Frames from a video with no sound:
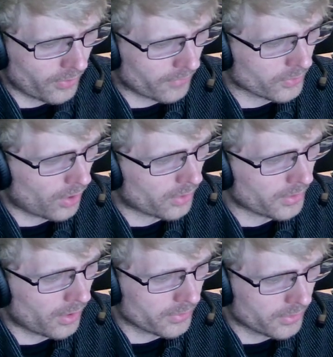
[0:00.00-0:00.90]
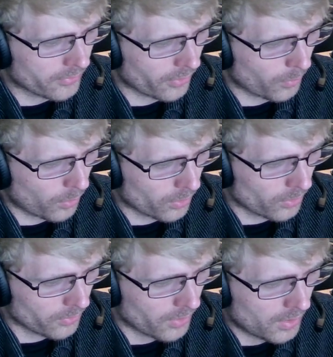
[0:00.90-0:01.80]
have gone out into the
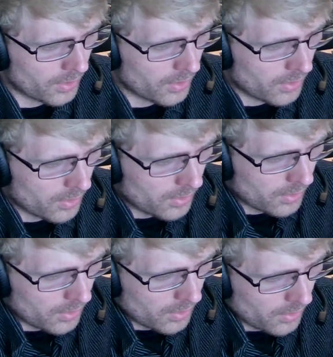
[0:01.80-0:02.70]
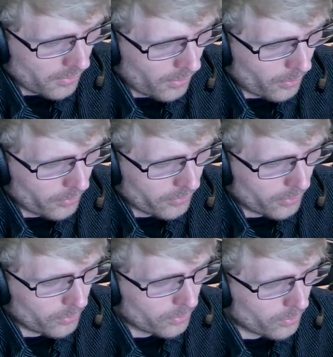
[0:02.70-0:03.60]
world, those
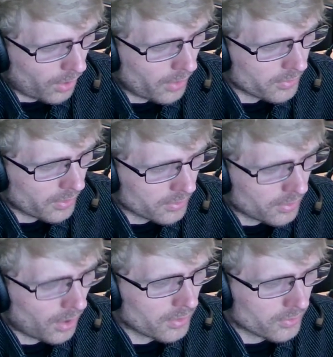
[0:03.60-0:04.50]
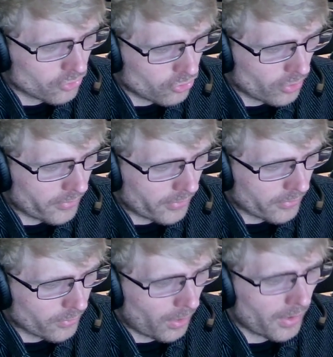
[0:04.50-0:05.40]
who do not acknowledge
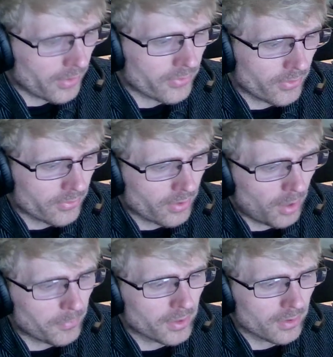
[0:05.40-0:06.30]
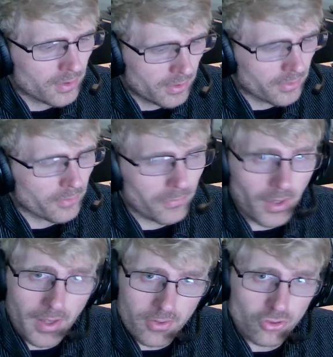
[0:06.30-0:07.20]
Jesus Christ is coming in the
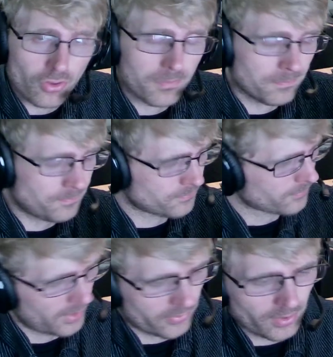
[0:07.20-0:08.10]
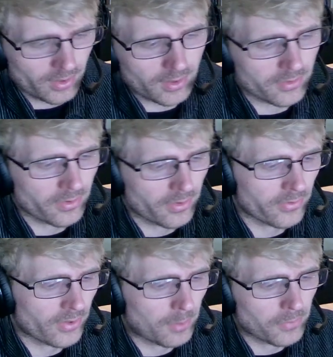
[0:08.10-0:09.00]
flesh." He's getting into the
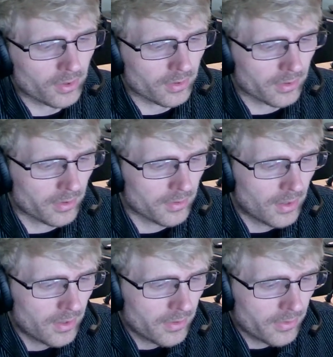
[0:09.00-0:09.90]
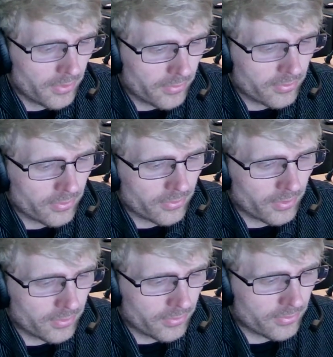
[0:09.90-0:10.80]
same thing again. "This is
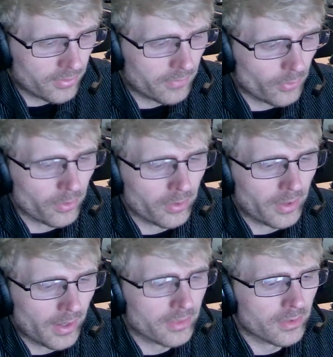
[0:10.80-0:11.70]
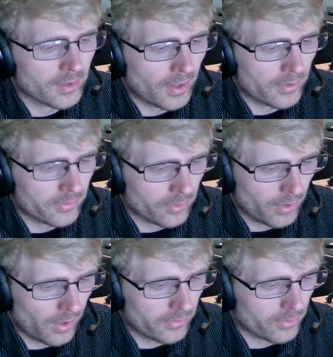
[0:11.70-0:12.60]
the deceiver and the
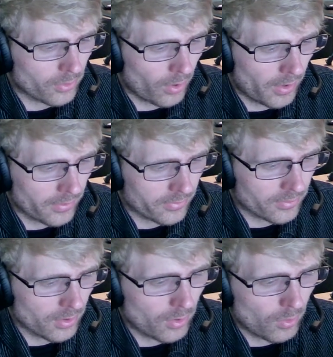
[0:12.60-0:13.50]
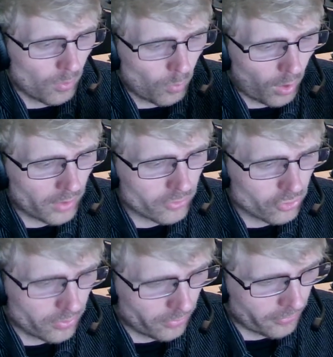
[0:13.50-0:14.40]
antichrist. Watch
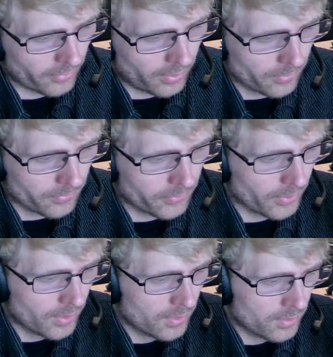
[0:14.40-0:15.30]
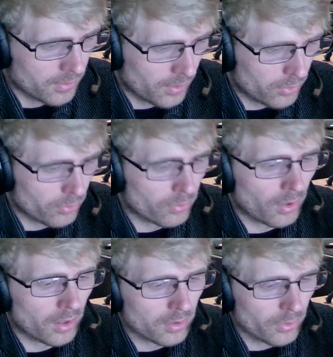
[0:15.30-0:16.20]
yourselves, that you do
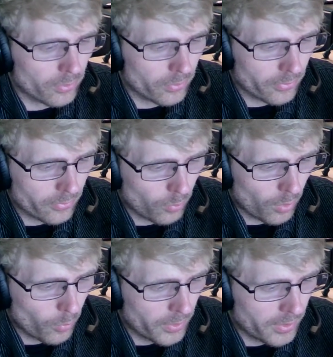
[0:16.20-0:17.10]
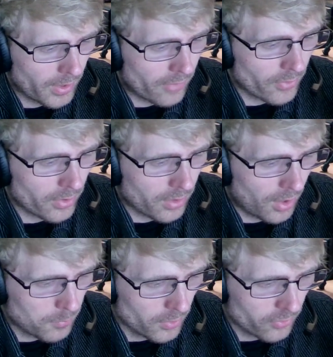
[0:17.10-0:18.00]
not lose what we have
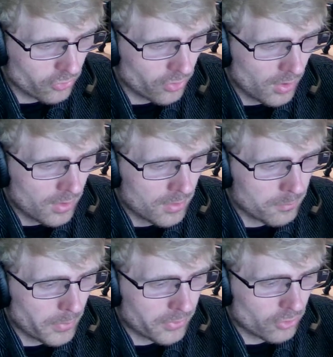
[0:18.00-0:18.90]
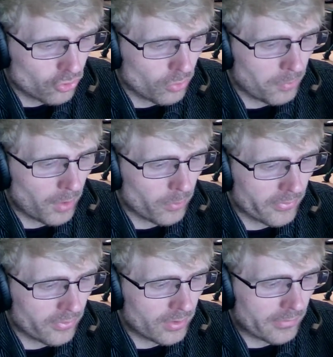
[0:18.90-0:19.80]
accomplished, but that you may
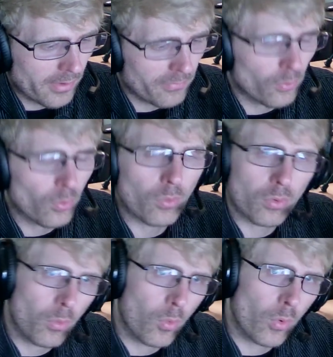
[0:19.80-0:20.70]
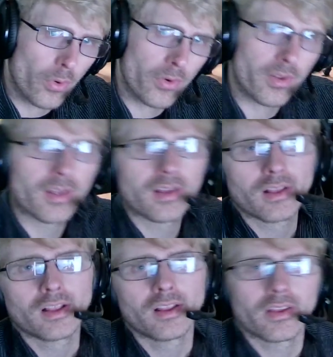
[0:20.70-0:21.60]
receive a full reward."
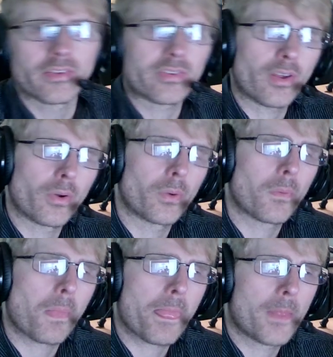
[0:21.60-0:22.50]
So